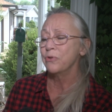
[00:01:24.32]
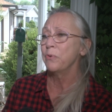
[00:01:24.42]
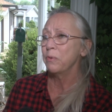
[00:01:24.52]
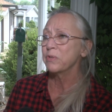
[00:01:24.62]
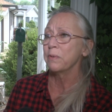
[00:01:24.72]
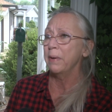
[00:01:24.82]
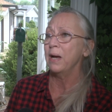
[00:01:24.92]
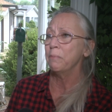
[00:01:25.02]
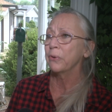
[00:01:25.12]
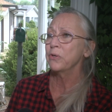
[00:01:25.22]
knew he was a
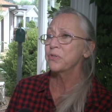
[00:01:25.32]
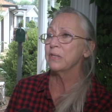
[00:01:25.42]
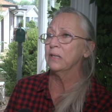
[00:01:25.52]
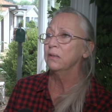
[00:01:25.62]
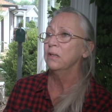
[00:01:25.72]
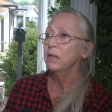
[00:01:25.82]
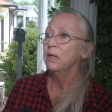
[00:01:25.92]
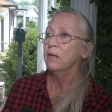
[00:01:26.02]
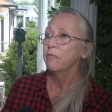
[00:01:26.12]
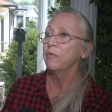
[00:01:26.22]
bad person.
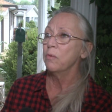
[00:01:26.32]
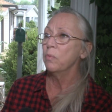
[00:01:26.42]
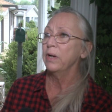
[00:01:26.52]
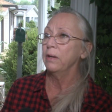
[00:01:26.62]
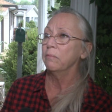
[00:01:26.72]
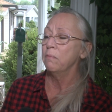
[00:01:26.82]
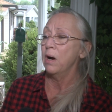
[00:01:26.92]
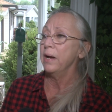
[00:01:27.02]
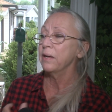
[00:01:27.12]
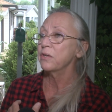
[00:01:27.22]
From what
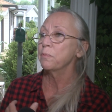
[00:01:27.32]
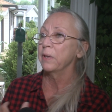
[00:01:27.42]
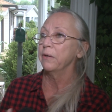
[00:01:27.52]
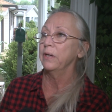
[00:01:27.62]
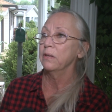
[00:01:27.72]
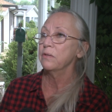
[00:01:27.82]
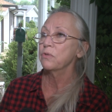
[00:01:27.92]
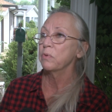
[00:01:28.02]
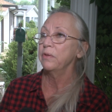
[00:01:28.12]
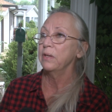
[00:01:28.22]
my
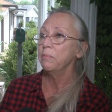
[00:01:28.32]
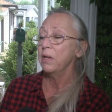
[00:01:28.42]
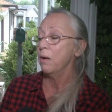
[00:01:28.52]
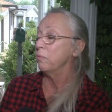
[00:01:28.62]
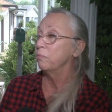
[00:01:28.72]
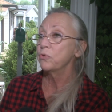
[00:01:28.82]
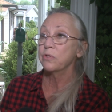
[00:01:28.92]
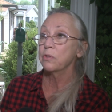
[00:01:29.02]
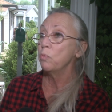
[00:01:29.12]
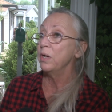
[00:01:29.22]
experience with him, that
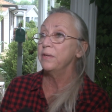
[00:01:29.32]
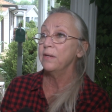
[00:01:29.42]
just the one